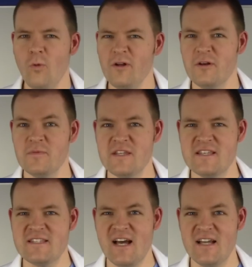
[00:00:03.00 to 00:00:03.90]
Welcome to
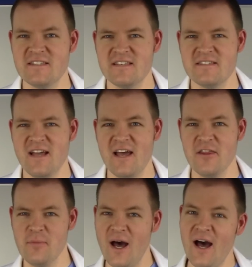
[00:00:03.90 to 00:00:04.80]
the Science
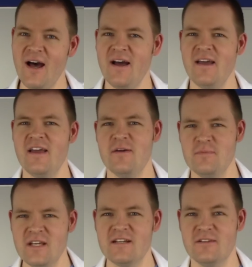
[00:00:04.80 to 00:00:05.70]
Asylum. I
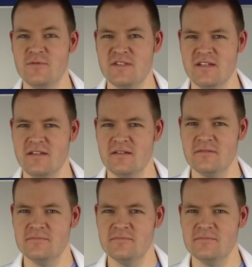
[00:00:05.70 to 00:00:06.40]
am Nick Lucid.